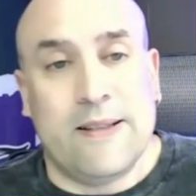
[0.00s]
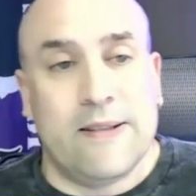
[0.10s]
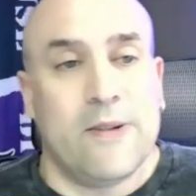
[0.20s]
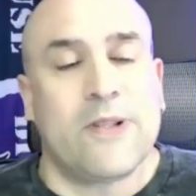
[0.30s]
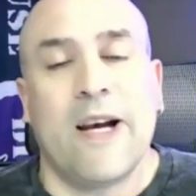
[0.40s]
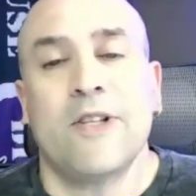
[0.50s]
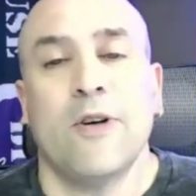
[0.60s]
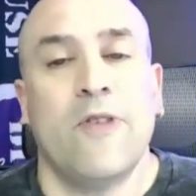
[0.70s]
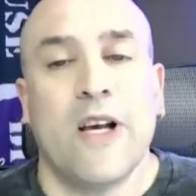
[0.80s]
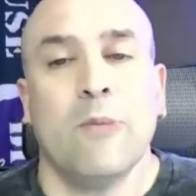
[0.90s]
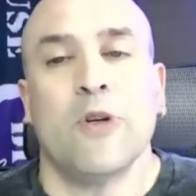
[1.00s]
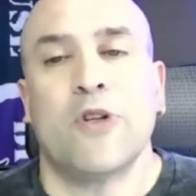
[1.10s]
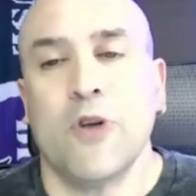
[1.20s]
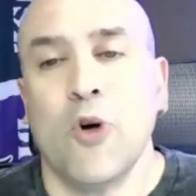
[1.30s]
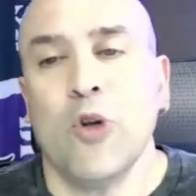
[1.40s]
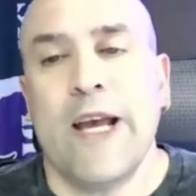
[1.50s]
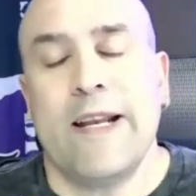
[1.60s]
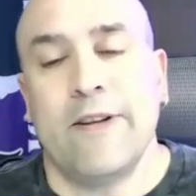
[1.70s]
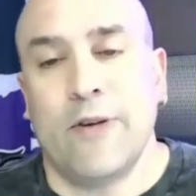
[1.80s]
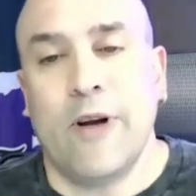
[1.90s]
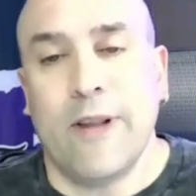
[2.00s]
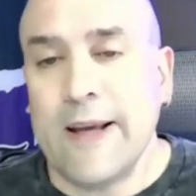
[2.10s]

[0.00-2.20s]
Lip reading: Those guys are available so late in the draft.